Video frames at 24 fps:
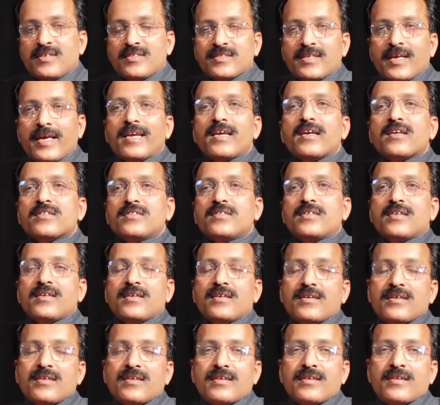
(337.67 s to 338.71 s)
it's a
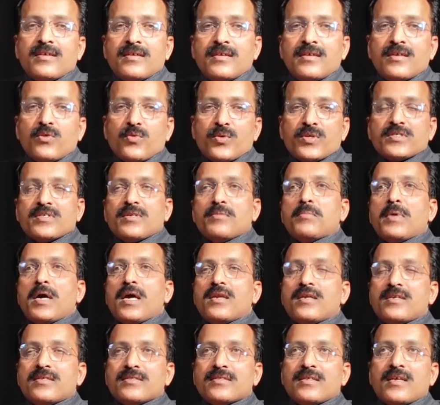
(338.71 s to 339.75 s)
energy equation
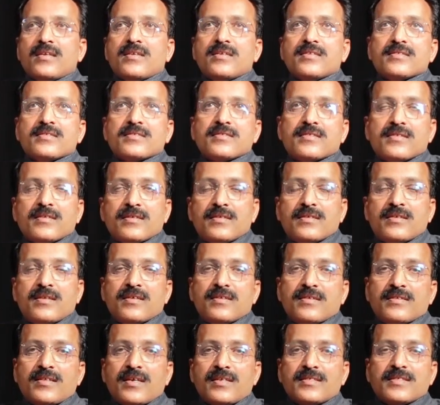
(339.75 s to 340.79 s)
balance, that's
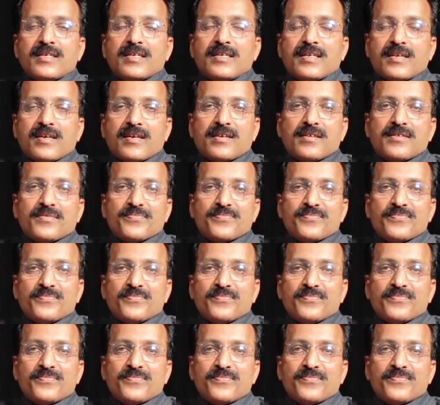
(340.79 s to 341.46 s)
a trick.